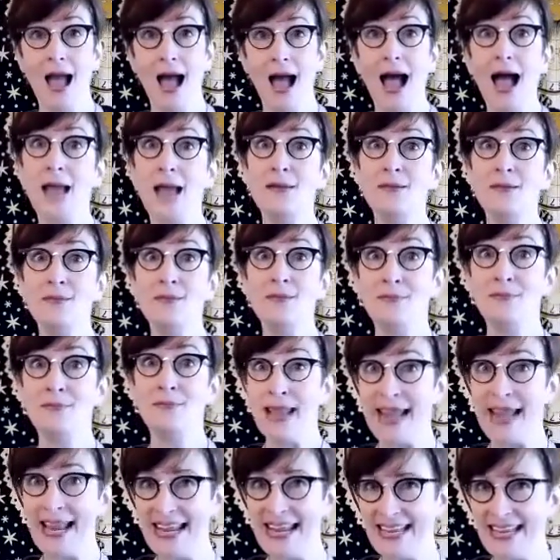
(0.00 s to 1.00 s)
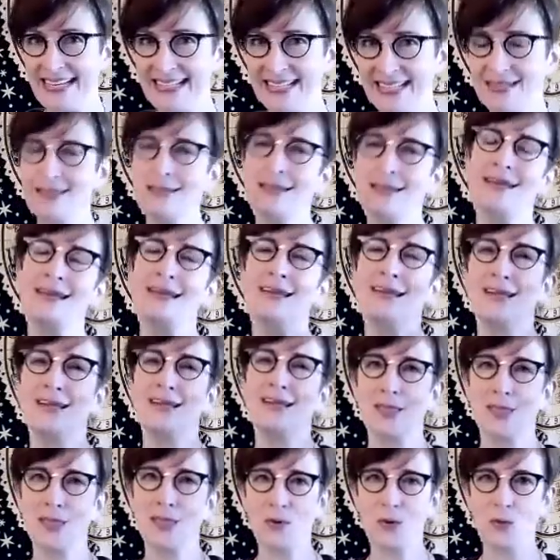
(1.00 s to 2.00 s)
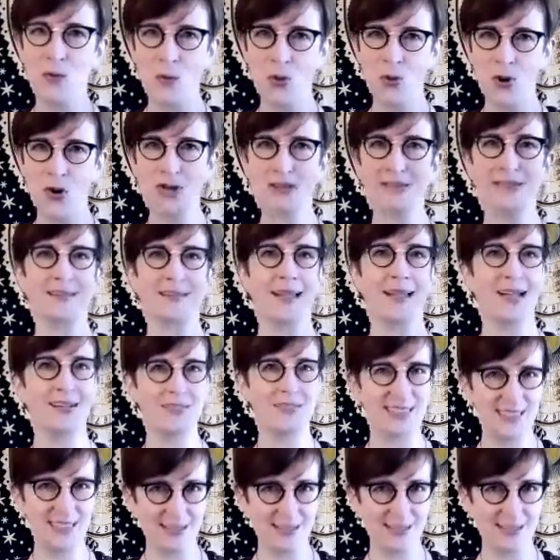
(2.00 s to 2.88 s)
I made the work that I was